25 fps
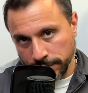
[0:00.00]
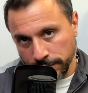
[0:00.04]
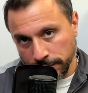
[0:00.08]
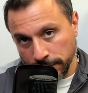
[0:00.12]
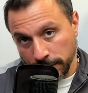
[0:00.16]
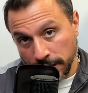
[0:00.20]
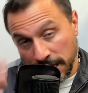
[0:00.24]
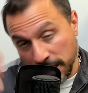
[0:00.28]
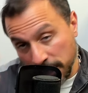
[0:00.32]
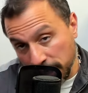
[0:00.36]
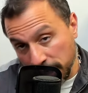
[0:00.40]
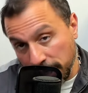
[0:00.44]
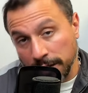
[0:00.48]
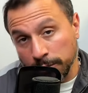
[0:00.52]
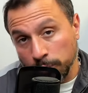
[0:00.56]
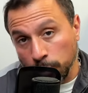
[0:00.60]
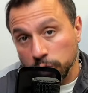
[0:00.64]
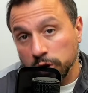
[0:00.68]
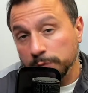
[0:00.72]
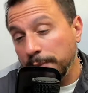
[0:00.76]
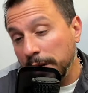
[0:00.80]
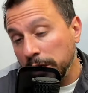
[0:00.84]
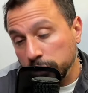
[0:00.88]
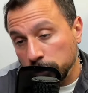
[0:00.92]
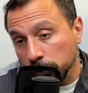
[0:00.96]
Can you get them on
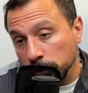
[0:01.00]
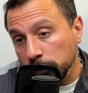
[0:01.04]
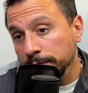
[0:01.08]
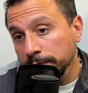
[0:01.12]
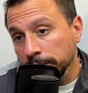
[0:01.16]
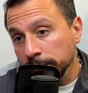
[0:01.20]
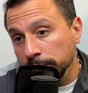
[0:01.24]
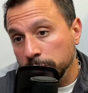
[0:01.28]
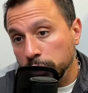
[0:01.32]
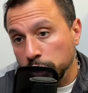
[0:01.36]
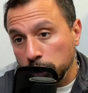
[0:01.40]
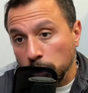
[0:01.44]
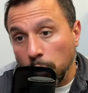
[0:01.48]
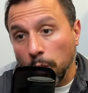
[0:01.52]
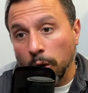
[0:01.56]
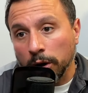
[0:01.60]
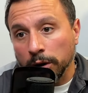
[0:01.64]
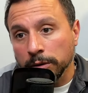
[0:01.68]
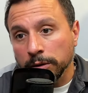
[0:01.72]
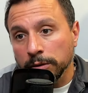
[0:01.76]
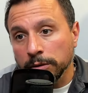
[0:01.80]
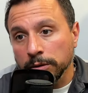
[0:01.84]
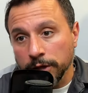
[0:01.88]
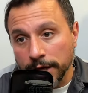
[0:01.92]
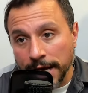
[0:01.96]
special? Sure,
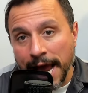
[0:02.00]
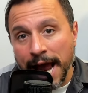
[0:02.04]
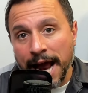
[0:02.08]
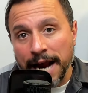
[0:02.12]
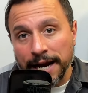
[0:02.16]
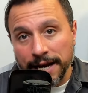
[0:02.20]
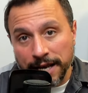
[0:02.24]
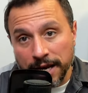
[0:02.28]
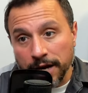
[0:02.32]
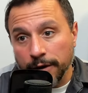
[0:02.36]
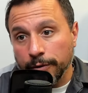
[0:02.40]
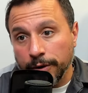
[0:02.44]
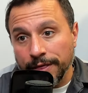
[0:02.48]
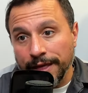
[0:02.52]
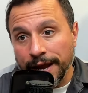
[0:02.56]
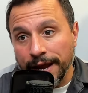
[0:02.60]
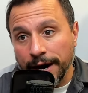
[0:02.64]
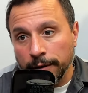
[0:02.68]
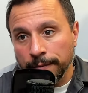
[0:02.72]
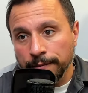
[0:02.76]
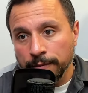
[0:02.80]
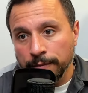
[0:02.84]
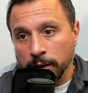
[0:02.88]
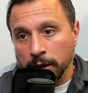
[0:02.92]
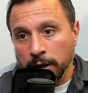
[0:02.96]
you can here and there.
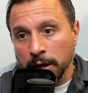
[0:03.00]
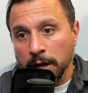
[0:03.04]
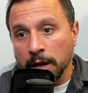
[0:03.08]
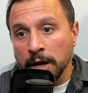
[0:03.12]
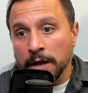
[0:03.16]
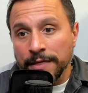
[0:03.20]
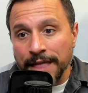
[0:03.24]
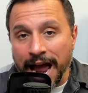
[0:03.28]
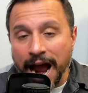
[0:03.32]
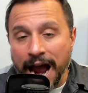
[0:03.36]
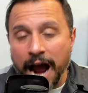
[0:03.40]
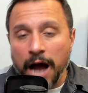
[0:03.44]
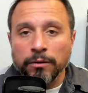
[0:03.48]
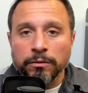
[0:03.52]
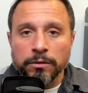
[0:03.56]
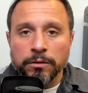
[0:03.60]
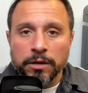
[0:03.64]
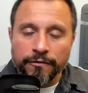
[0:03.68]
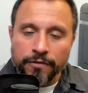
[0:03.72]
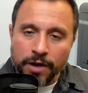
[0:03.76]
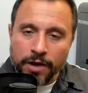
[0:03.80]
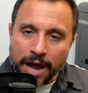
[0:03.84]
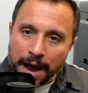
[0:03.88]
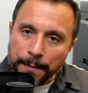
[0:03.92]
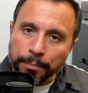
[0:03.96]
Now, if
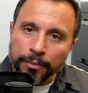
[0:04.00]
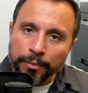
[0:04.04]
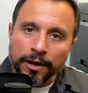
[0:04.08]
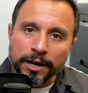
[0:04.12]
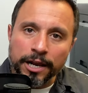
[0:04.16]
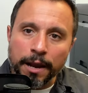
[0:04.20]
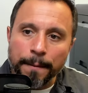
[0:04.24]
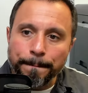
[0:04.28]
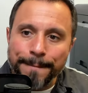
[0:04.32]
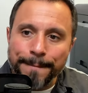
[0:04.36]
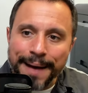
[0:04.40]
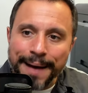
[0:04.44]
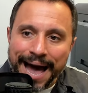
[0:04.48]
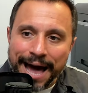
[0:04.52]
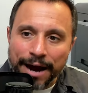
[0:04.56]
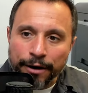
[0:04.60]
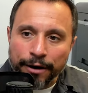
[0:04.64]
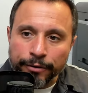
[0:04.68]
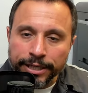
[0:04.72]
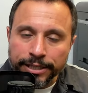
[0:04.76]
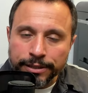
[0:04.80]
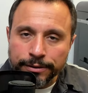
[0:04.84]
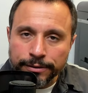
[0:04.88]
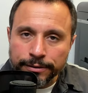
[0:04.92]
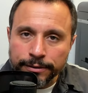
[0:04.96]
you had plenty of
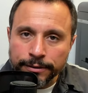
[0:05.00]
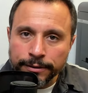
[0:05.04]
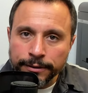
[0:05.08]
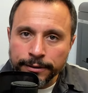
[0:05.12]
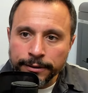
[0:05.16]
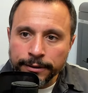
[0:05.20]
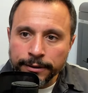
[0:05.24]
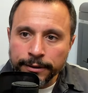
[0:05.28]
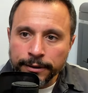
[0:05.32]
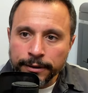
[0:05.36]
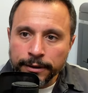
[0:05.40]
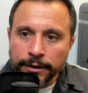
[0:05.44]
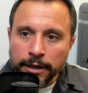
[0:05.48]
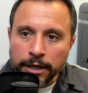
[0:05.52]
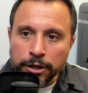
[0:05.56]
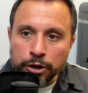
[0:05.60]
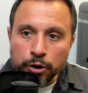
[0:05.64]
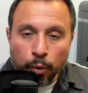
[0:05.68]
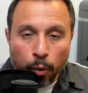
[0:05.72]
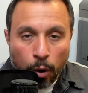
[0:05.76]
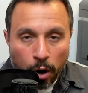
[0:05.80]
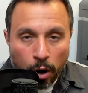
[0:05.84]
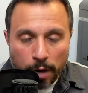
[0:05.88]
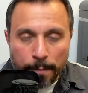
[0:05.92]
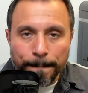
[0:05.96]
batteries and you
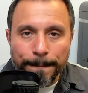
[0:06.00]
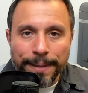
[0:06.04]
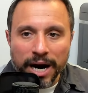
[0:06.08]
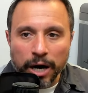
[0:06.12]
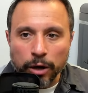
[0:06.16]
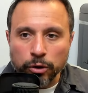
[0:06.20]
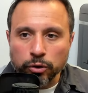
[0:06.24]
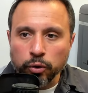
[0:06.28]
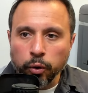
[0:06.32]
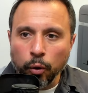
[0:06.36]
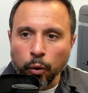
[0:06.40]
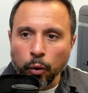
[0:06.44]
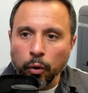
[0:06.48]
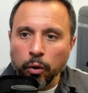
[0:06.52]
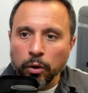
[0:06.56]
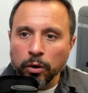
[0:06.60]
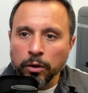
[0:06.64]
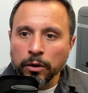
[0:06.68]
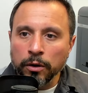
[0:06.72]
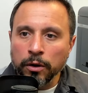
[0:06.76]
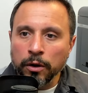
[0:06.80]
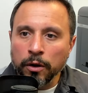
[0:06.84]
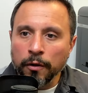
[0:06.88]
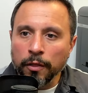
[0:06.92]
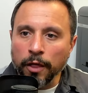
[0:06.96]
wanted bare tool,
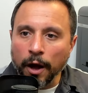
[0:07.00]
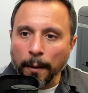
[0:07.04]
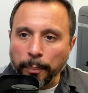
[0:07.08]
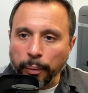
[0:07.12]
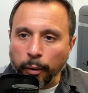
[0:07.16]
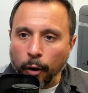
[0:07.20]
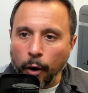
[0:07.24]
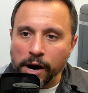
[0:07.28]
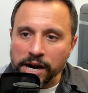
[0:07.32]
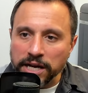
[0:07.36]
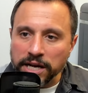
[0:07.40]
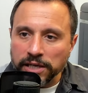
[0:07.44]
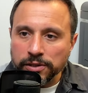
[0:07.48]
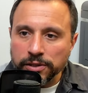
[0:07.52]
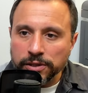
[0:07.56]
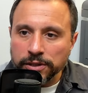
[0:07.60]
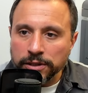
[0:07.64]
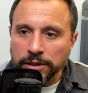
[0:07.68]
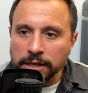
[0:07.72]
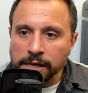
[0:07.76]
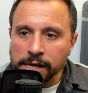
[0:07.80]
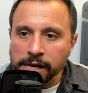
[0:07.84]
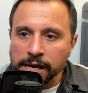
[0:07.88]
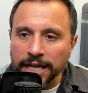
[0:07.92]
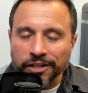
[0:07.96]
the price
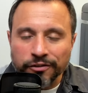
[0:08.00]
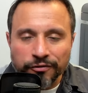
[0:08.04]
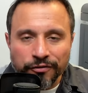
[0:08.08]
is